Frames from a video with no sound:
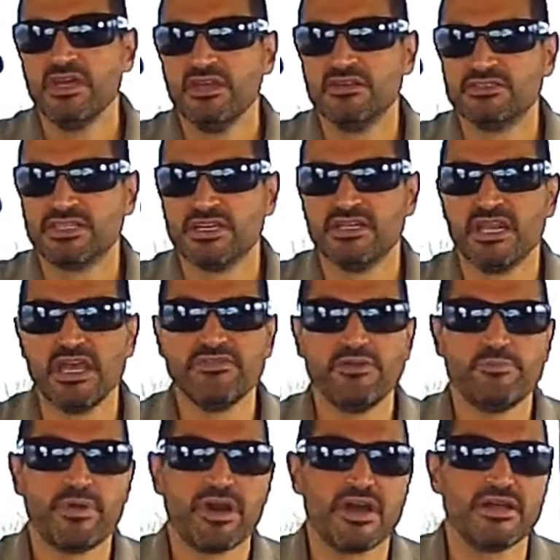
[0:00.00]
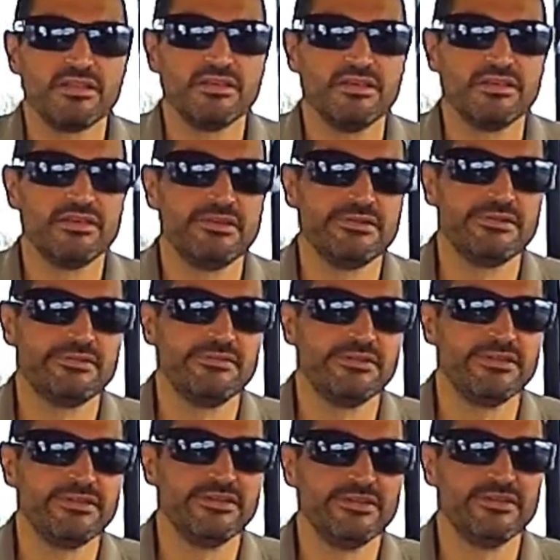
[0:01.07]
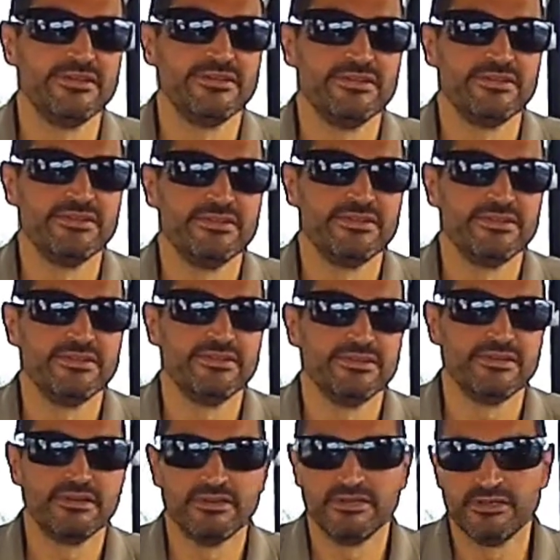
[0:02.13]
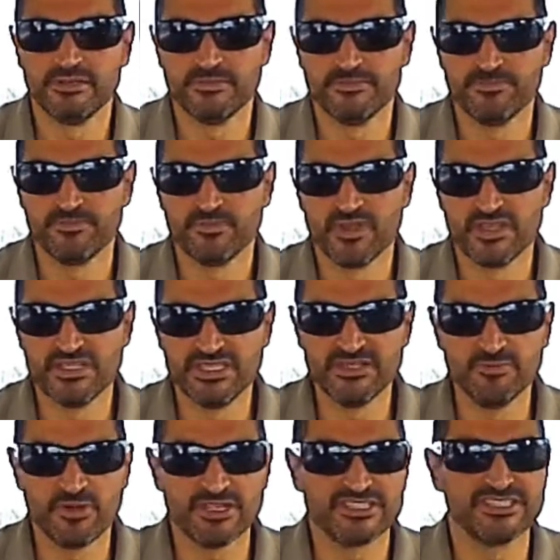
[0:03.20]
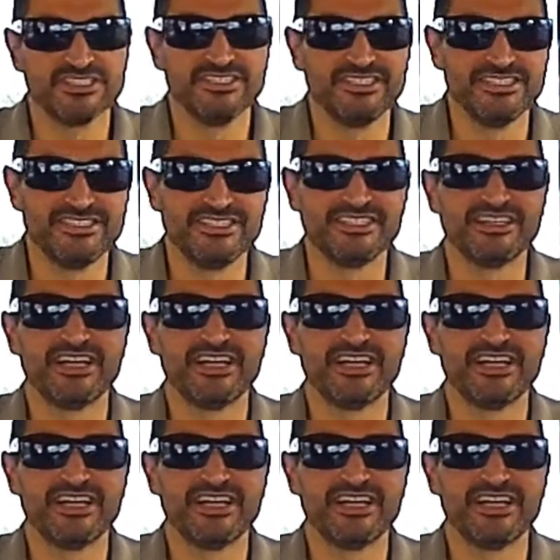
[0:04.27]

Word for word: he's a Navy pilot, then a, um, a D- Washington D.C.